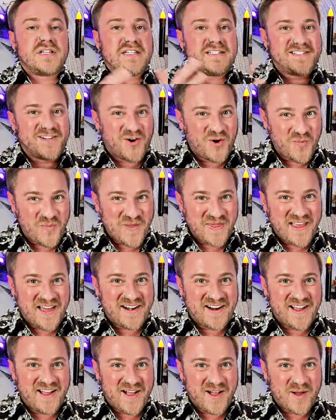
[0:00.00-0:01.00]
a need to open that
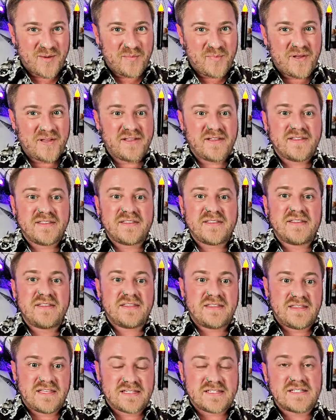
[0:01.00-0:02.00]
up.
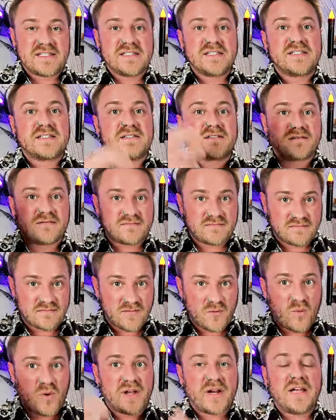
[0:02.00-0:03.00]
This is
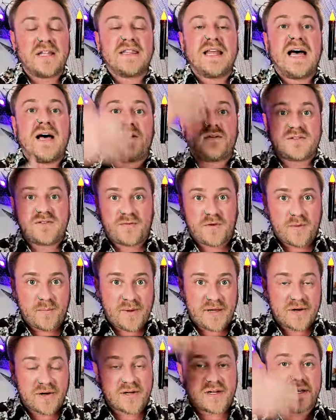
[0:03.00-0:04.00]
what allows for a
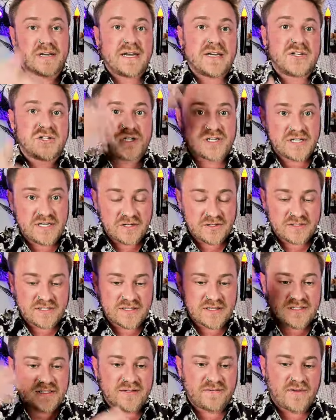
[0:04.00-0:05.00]
better connection here to
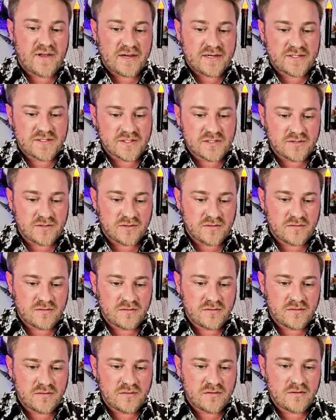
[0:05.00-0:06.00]
the divine too.
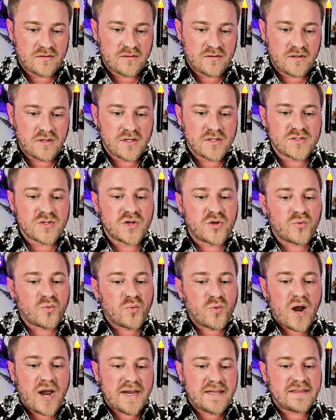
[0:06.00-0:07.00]
So you're
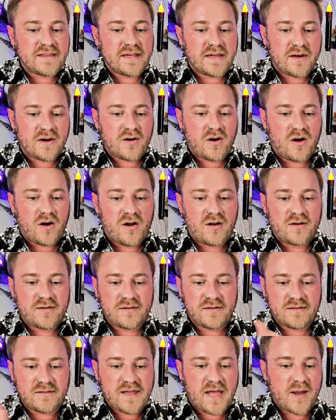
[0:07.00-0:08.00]
right there
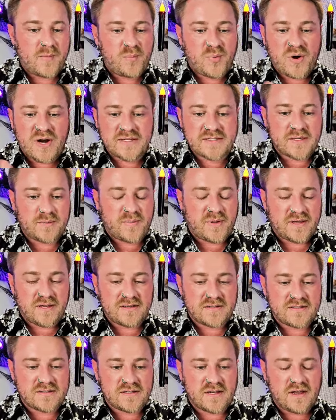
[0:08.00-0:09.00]
on that
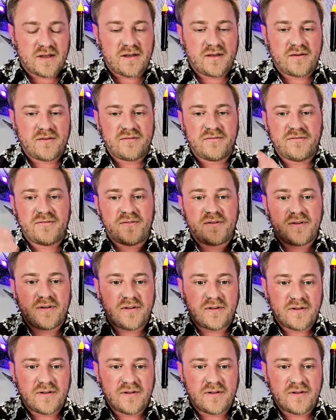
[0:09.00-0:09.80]
precipice of